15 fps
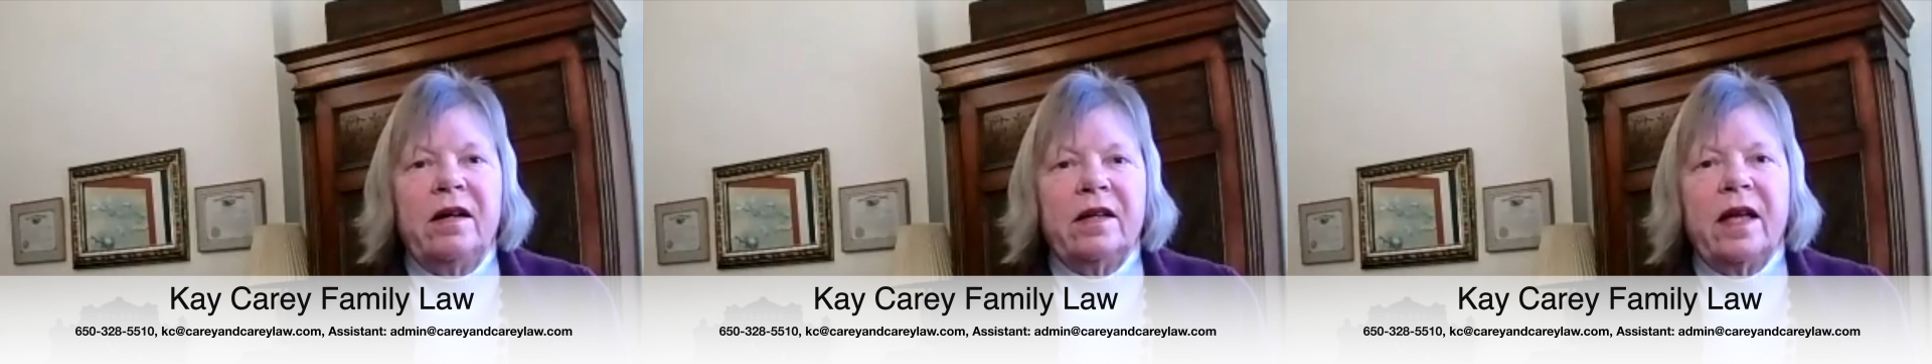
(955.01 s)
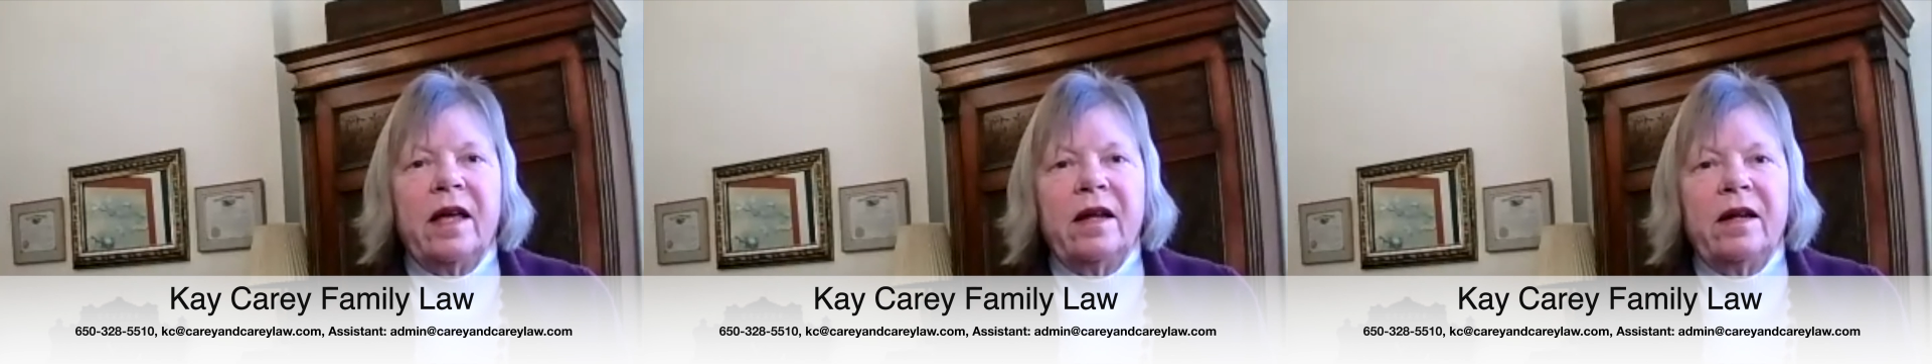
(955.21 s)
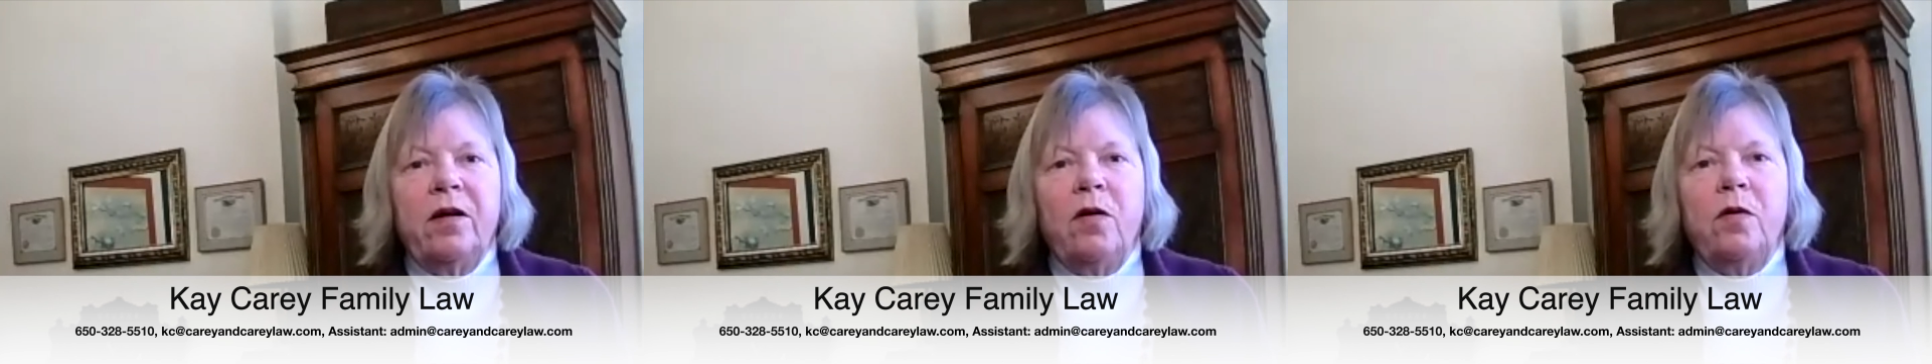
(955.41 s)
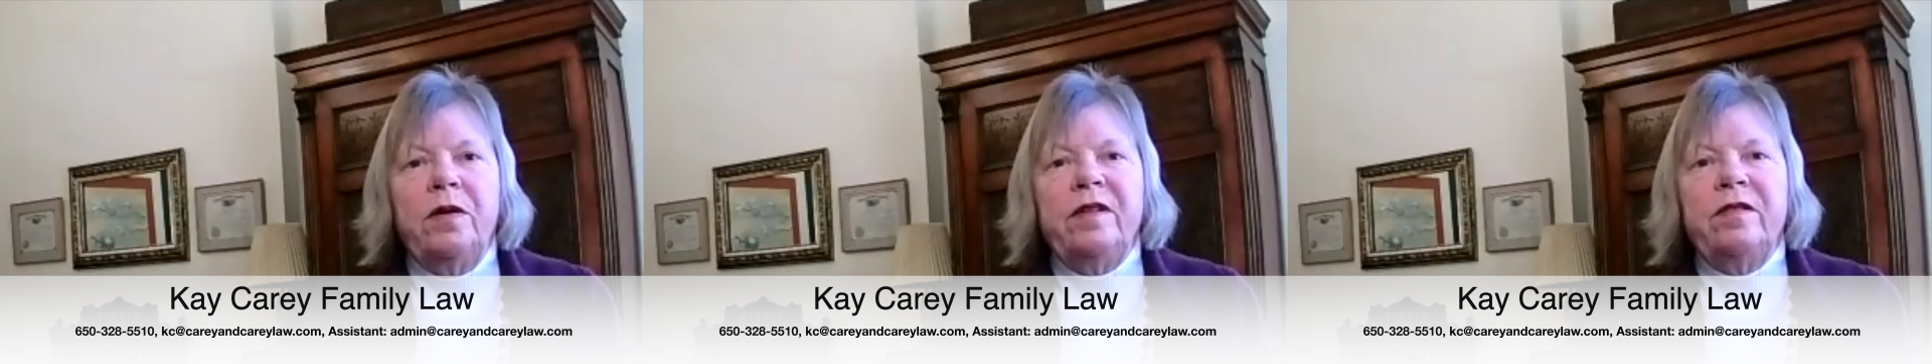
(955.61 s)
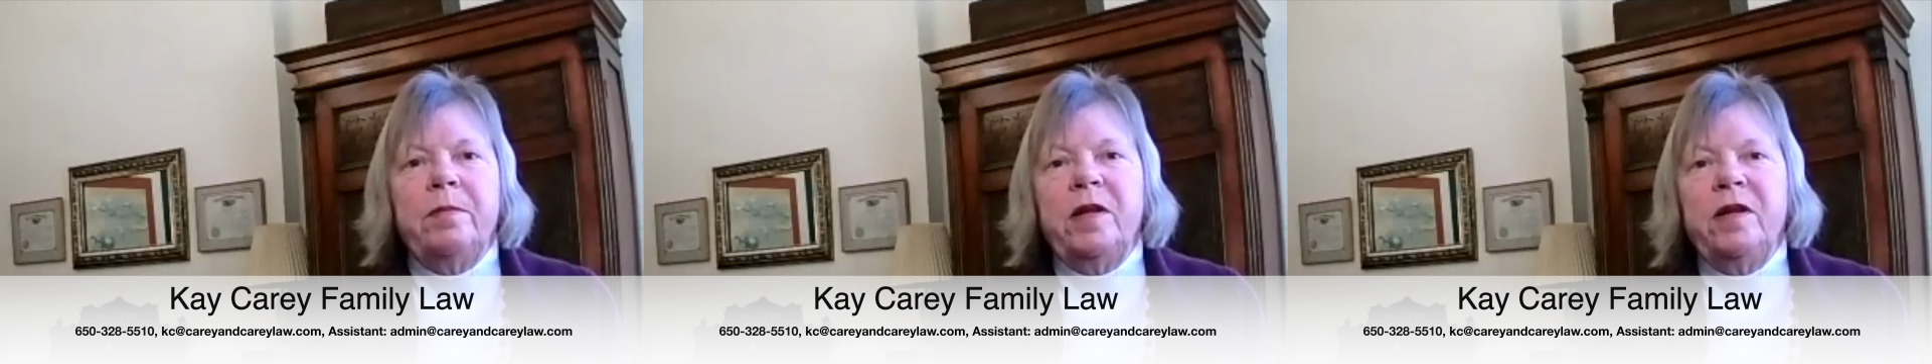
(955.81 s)
can
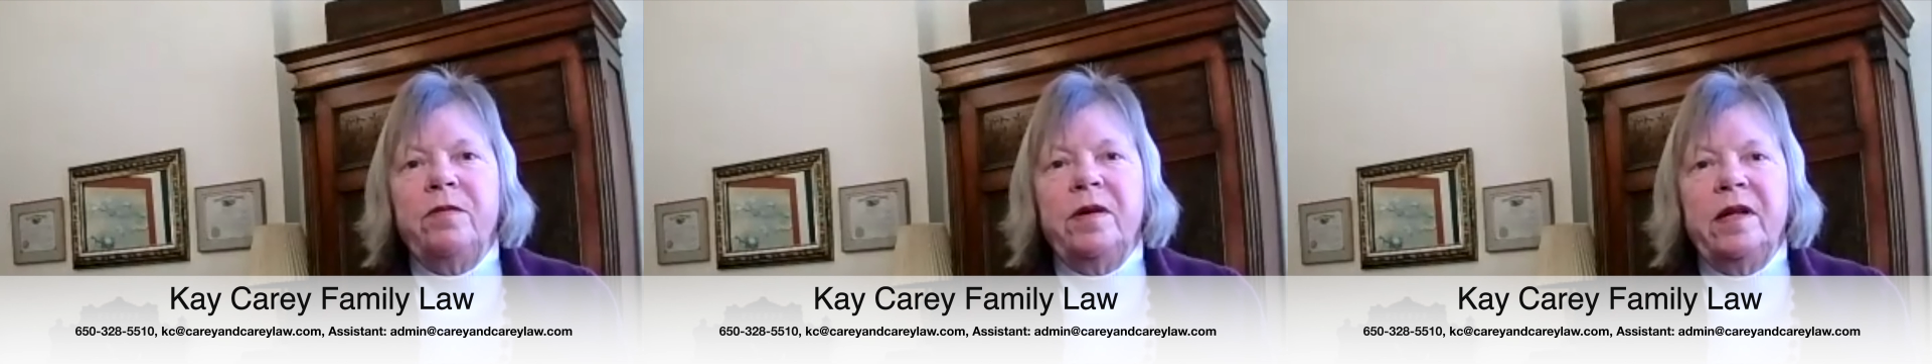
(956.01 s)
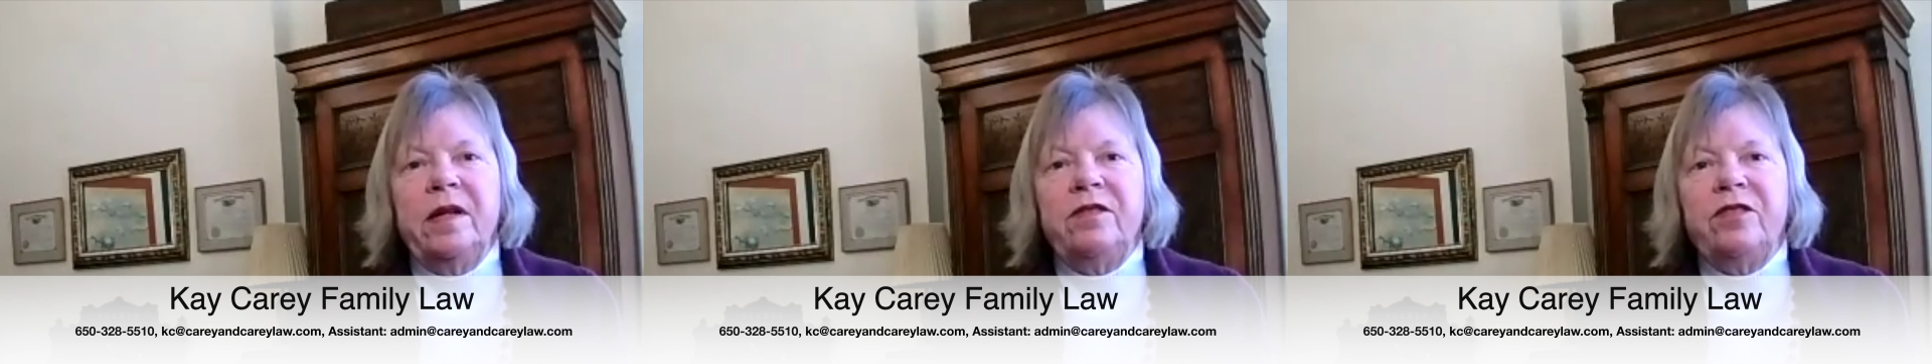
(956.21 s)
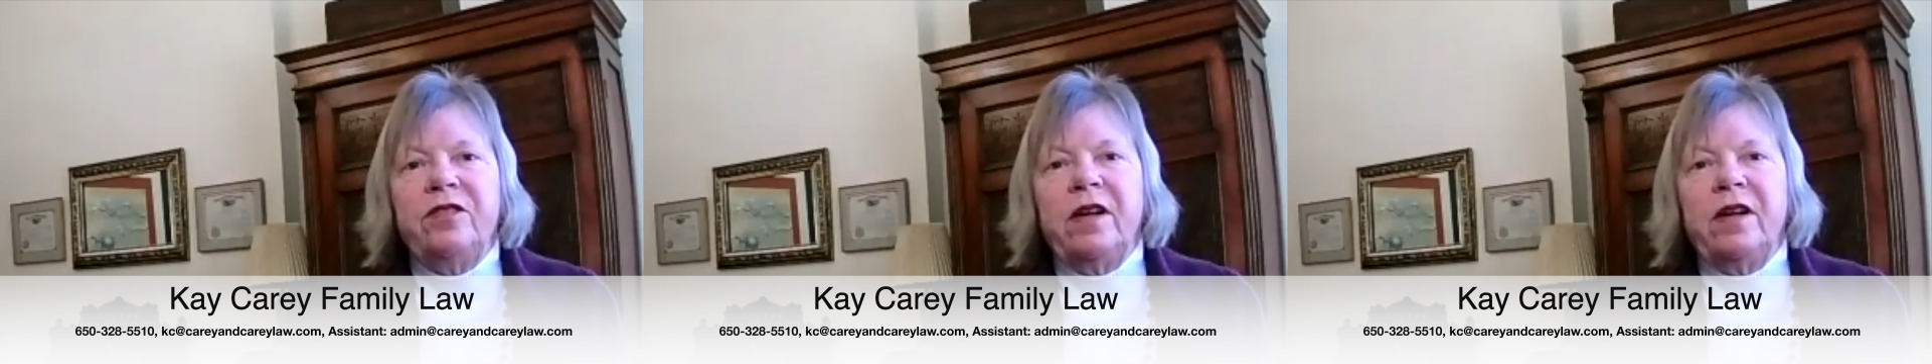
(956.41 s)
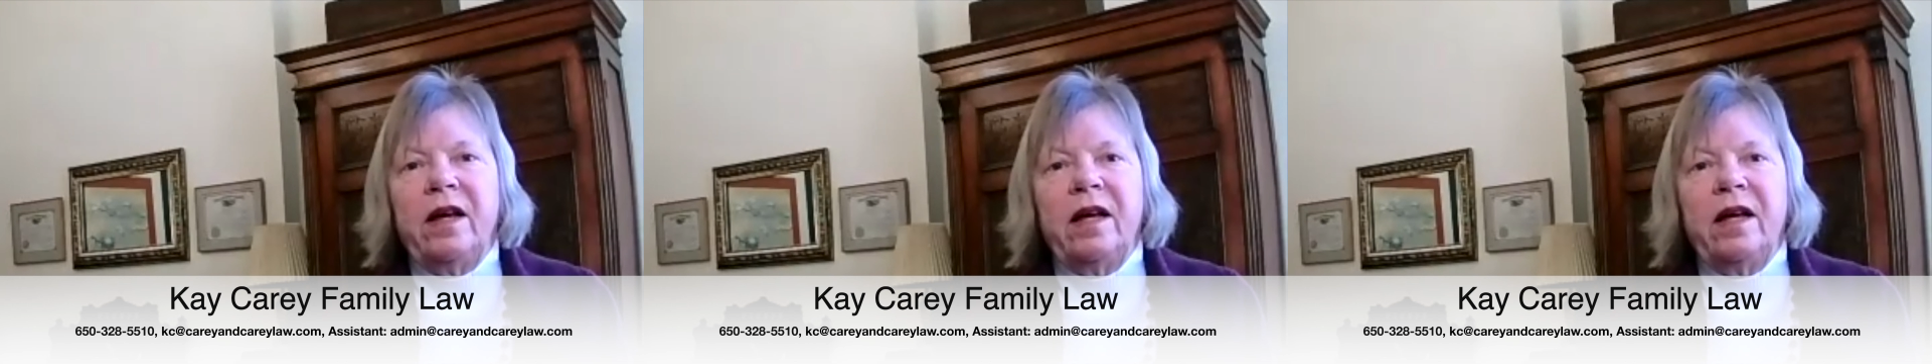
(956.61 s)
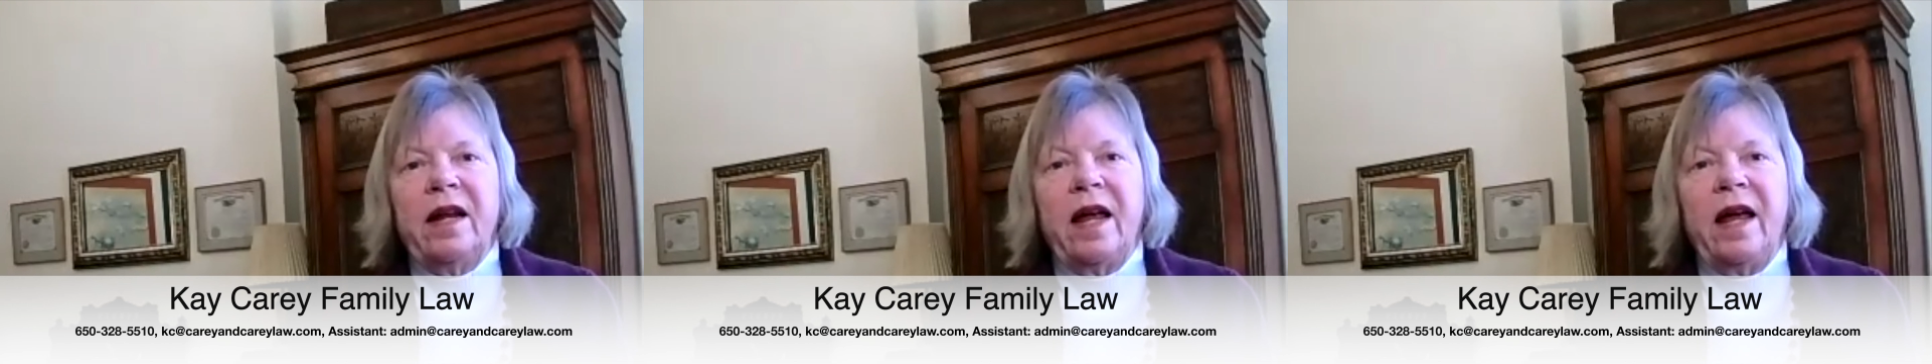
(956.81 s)
always be reached
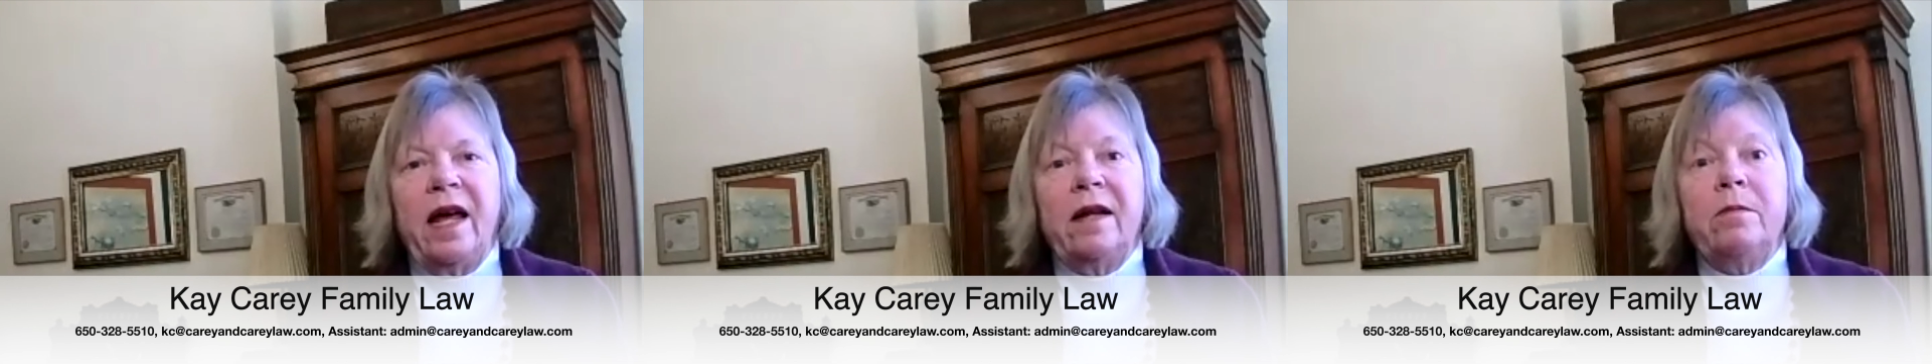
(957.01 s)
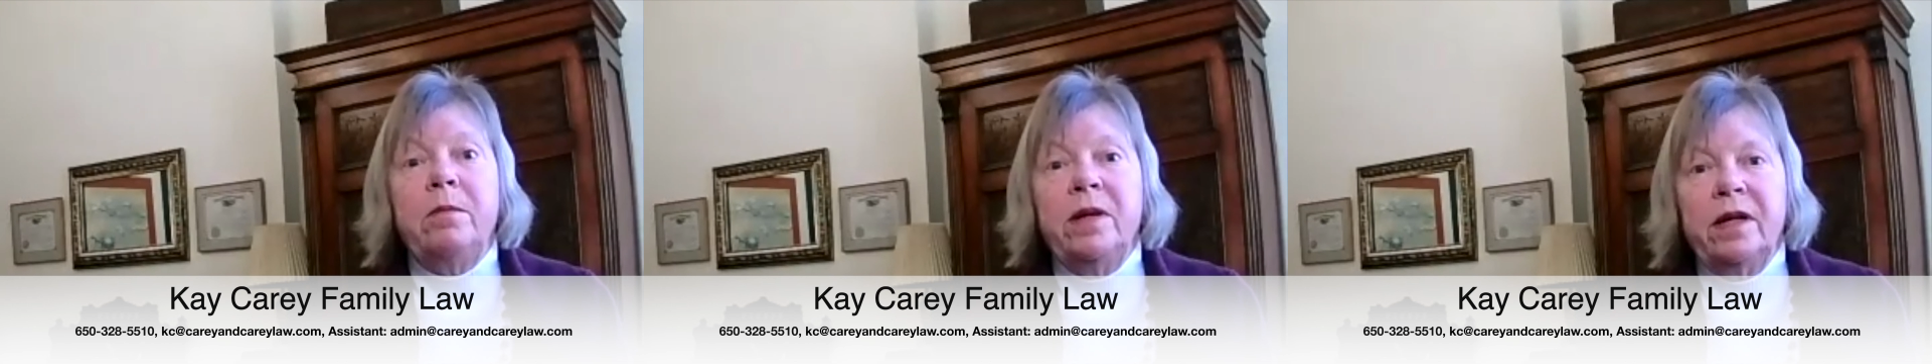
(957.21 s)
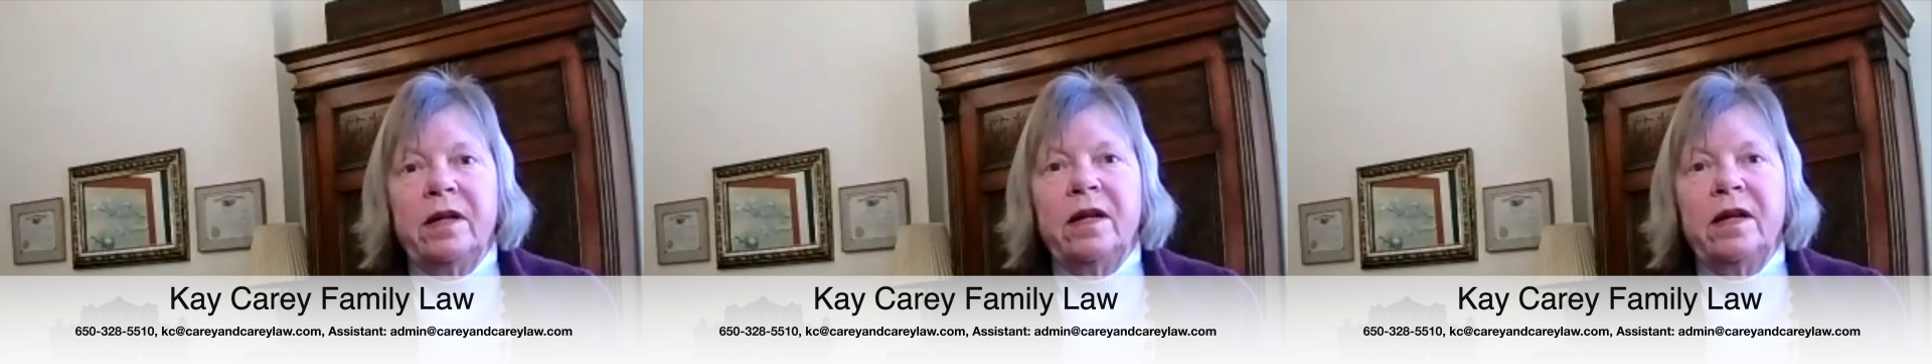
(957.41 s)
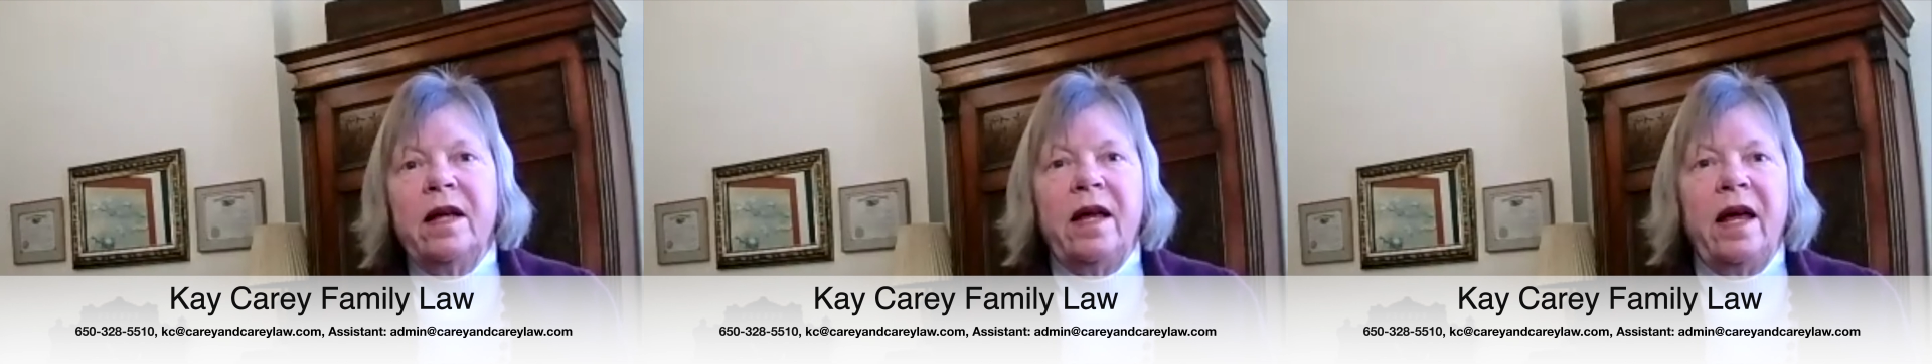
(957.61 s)
at admin